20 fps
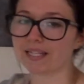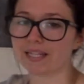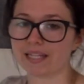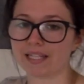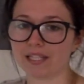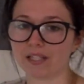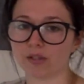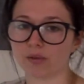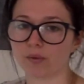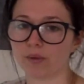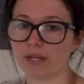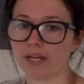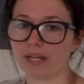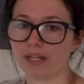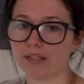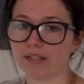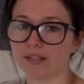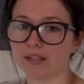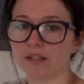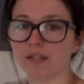
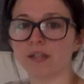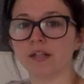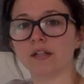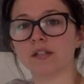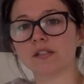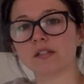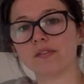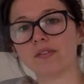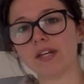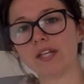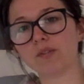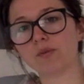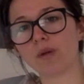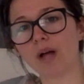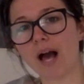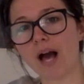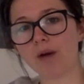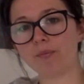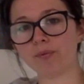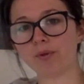equally. So these
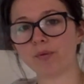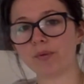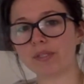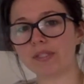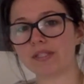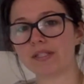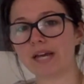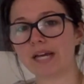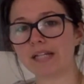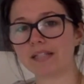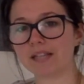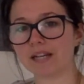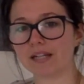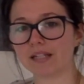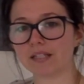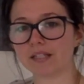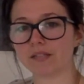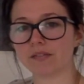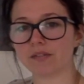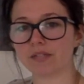will help you with today's
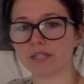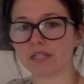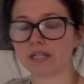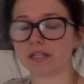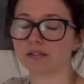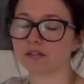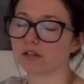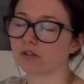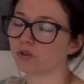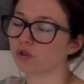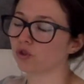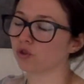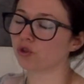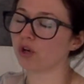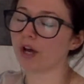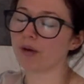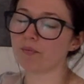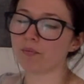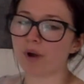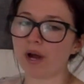activities, so just
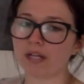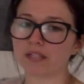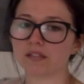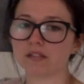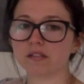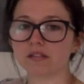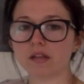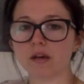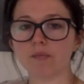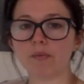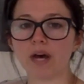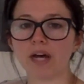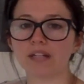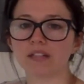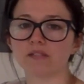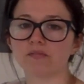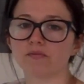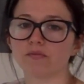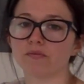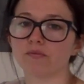try and practice them
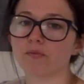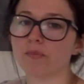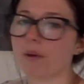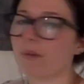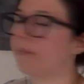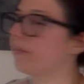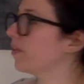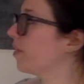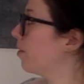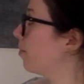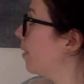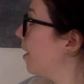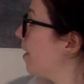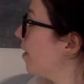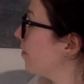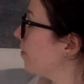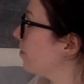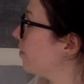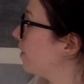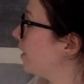and remember them.
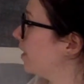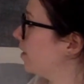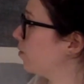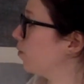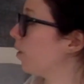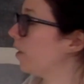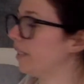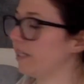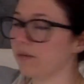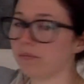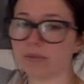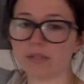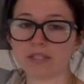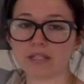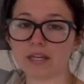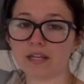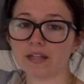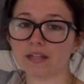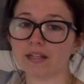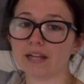This one in
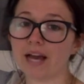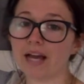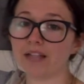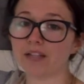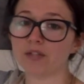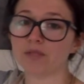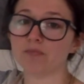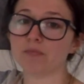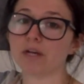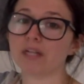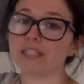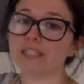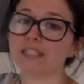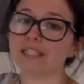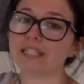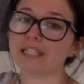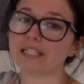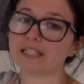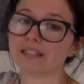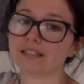particular you might
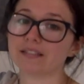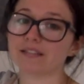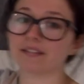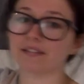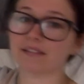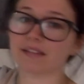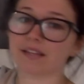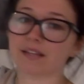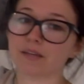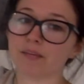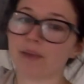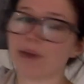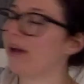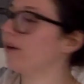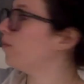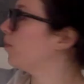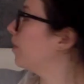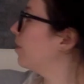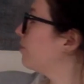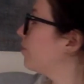need to think
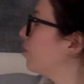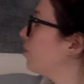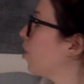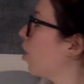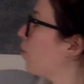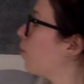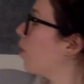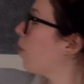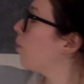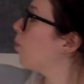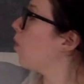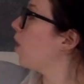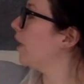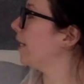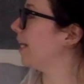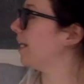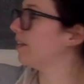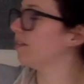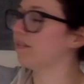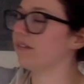about, well, if you know what
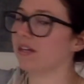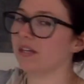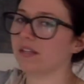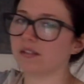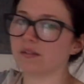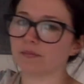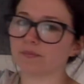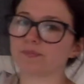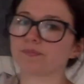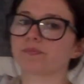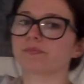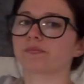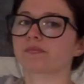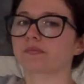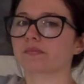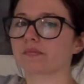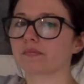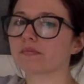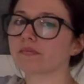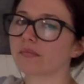1/8 is,
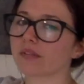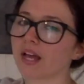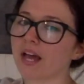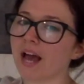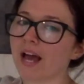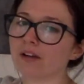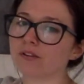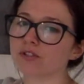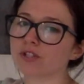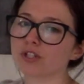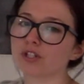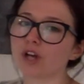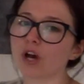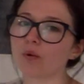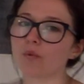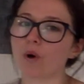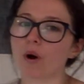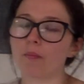how do you know what